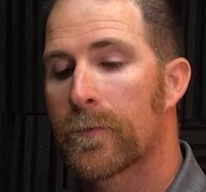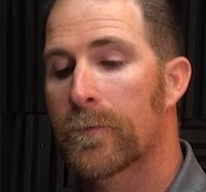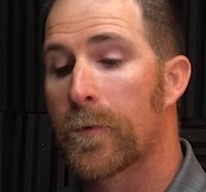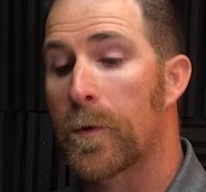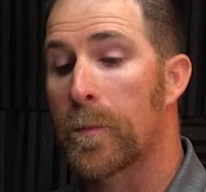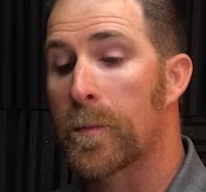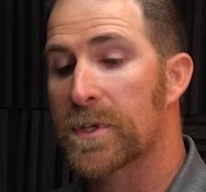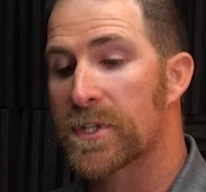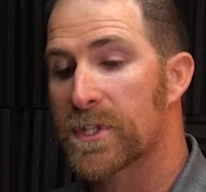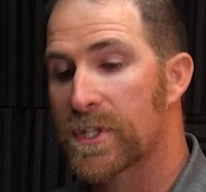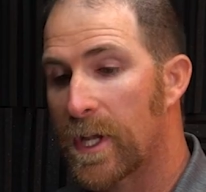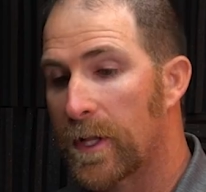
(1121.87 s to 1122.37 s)

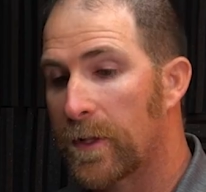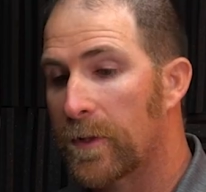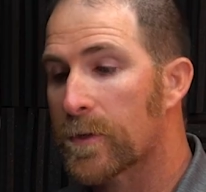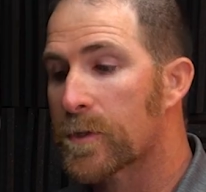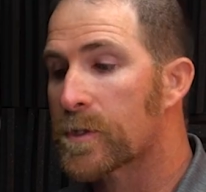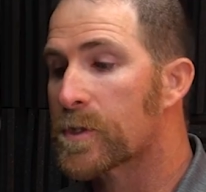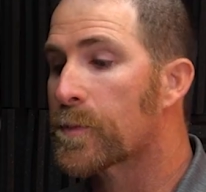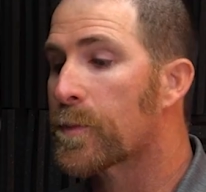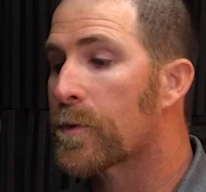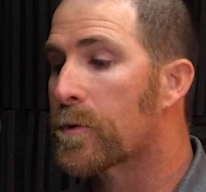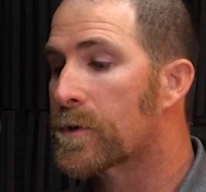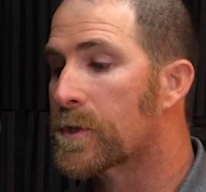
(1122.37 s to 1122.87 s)
From a
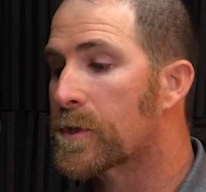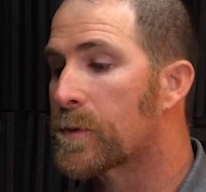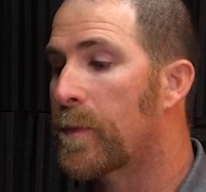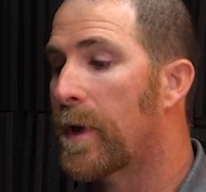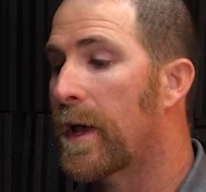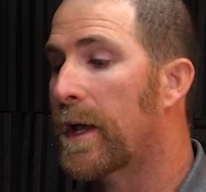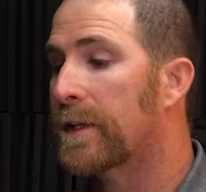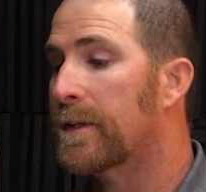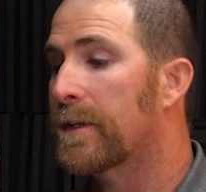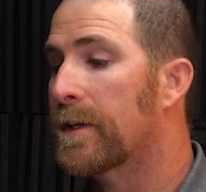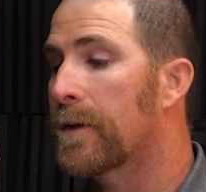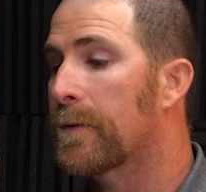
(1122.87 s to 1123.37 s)
seller's
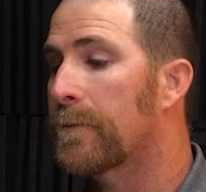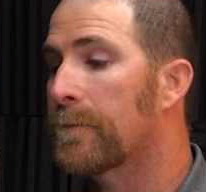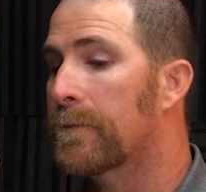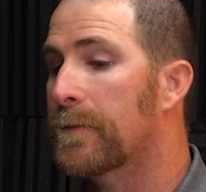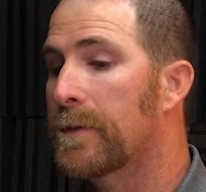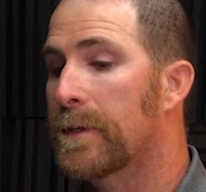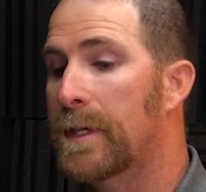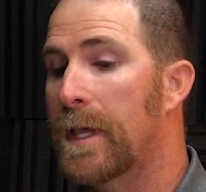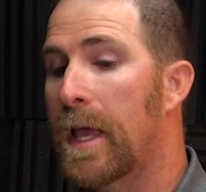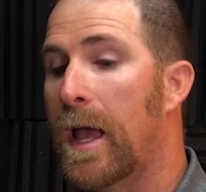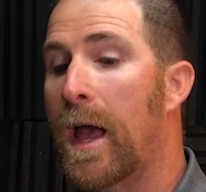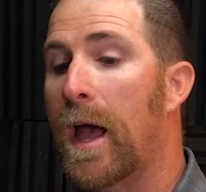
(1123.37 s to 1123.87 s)
perspective,
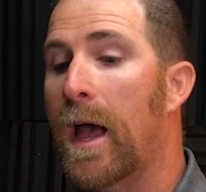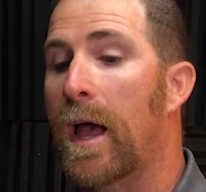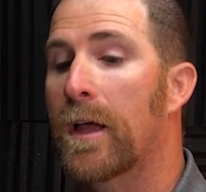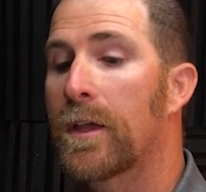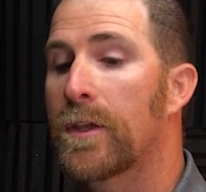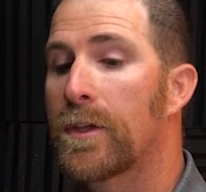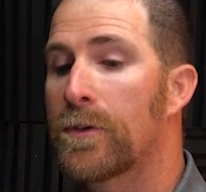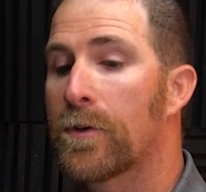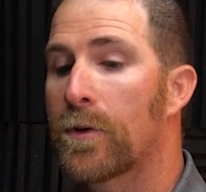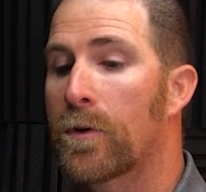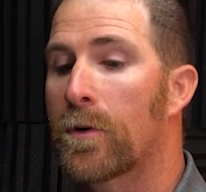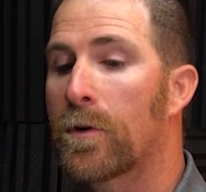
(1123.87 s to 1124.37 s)

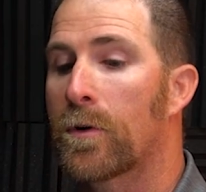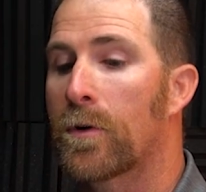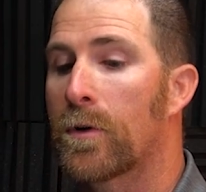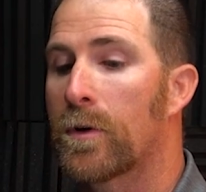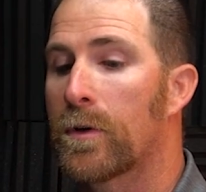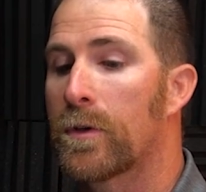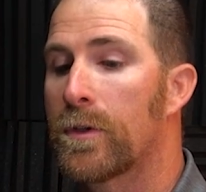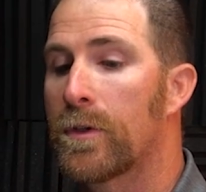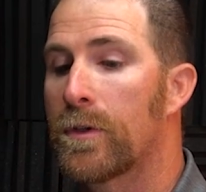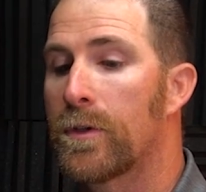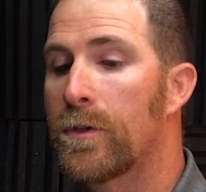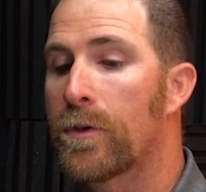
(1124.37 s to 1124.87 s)
your
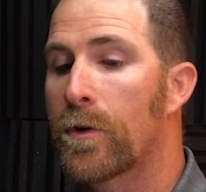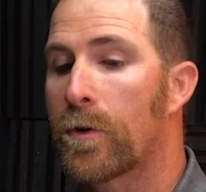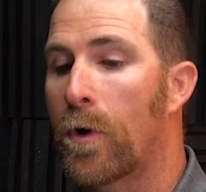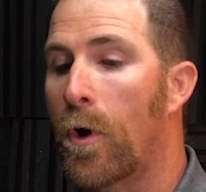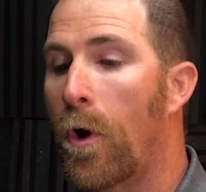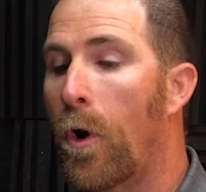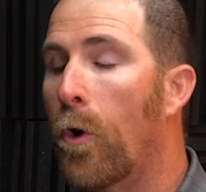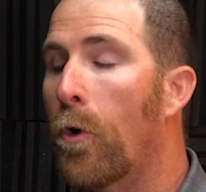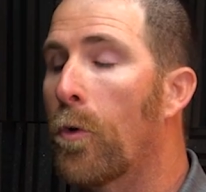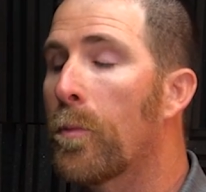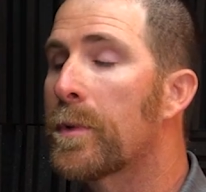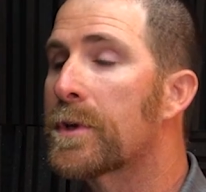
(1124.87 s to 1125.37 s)

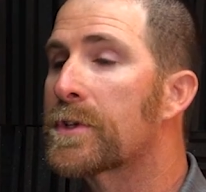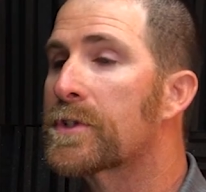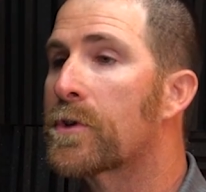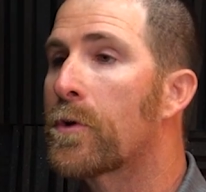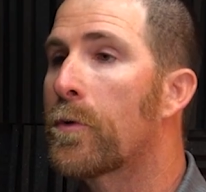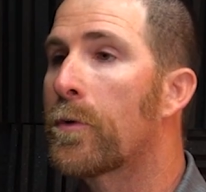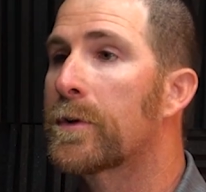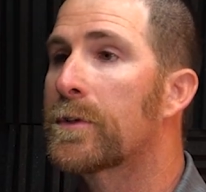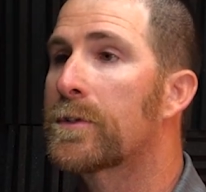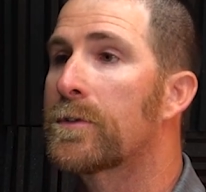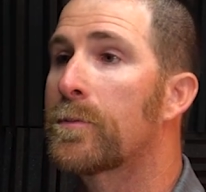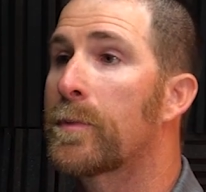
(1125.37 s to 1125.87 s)
home is
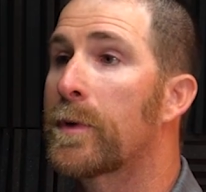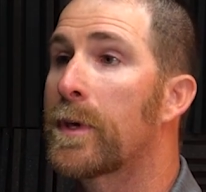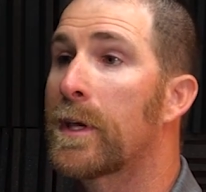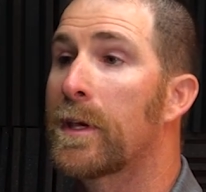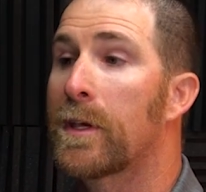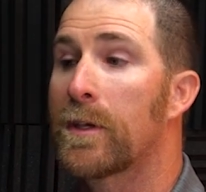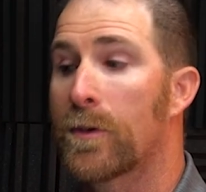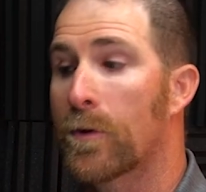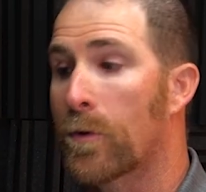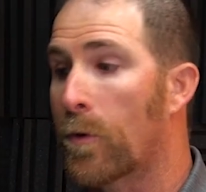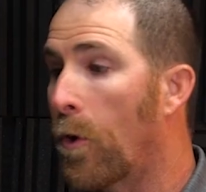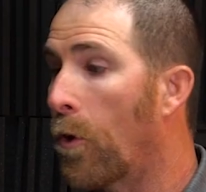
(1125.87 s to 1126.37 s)
going to be
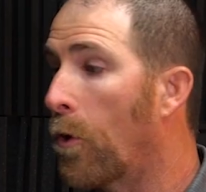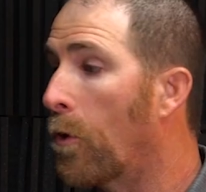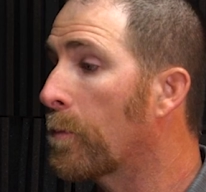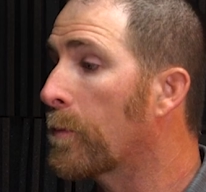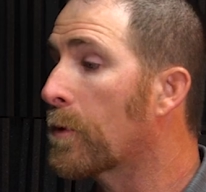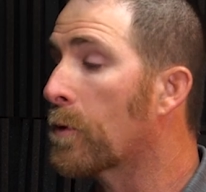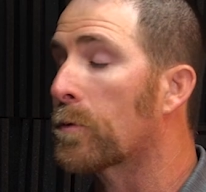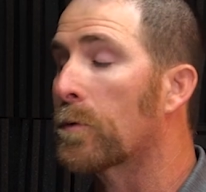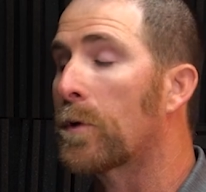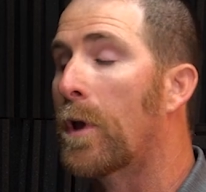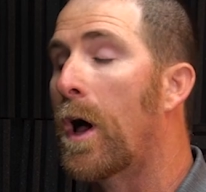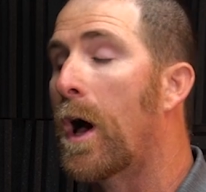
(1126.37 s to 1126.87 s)
your
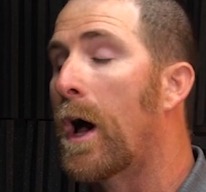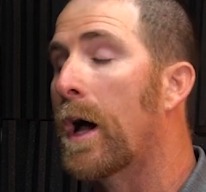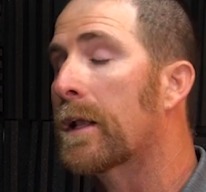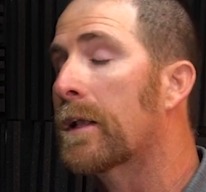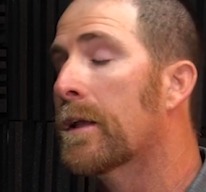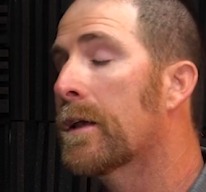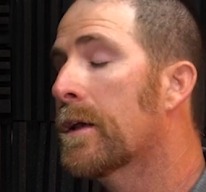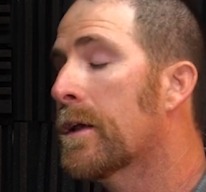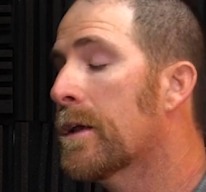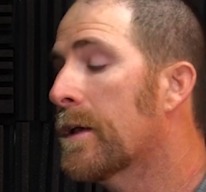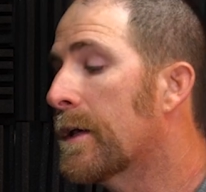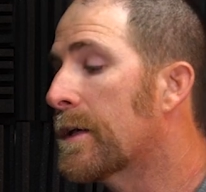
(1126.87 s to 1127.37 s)
lot
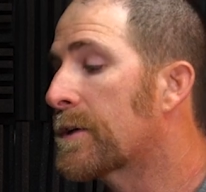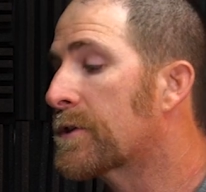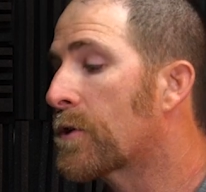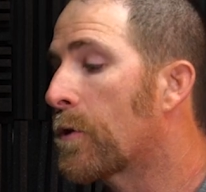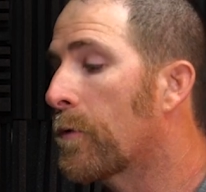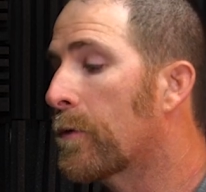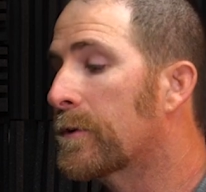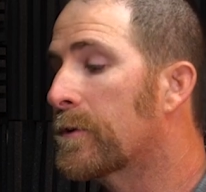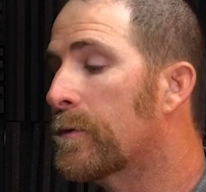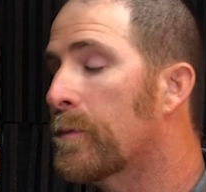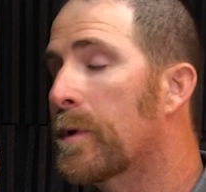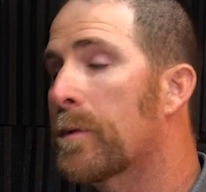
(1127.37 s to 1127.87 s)
is
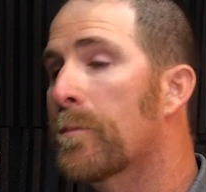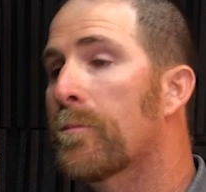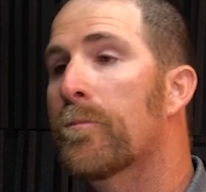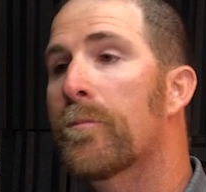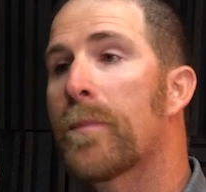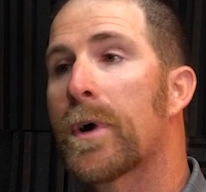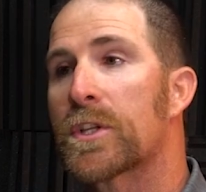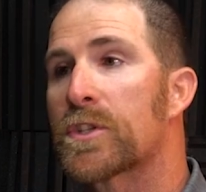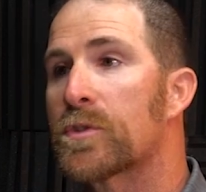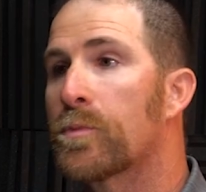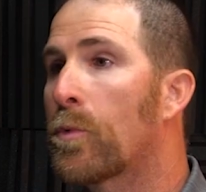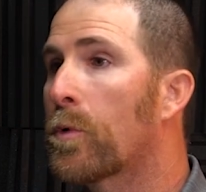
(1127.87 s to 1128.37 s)
going to be
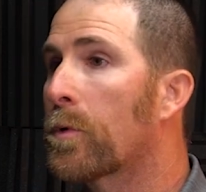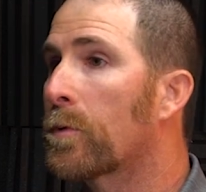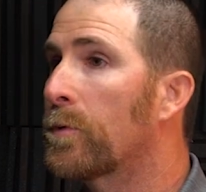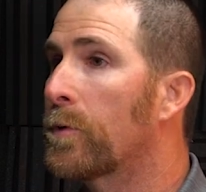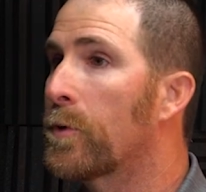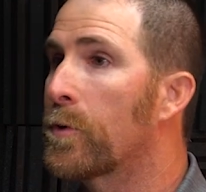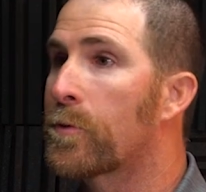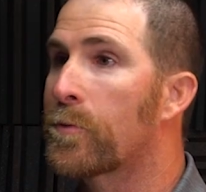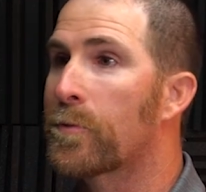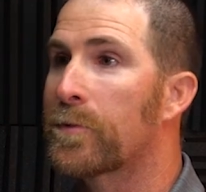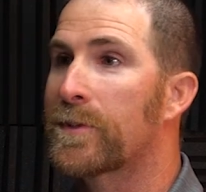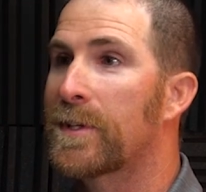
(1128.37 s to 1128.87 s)
much more
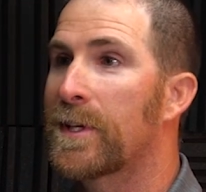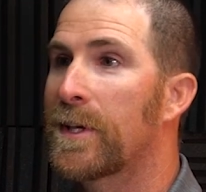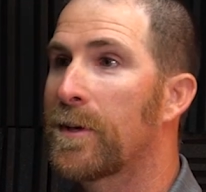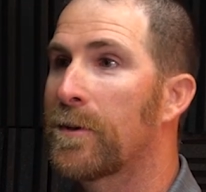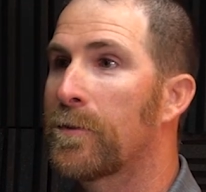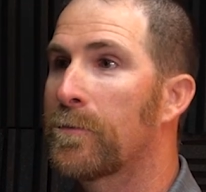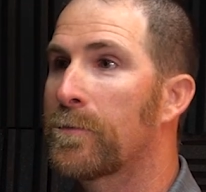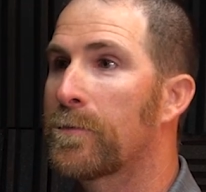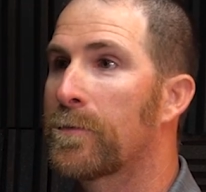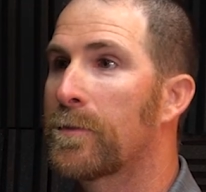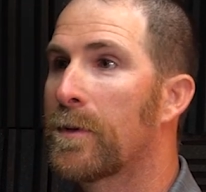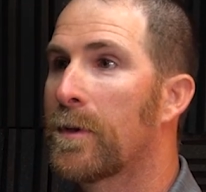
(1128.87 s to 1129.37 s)

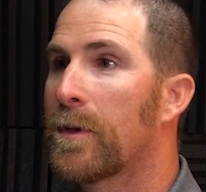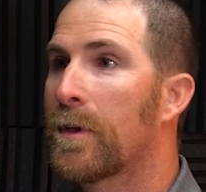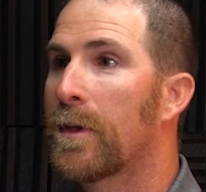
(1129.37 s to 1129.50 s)
lucrative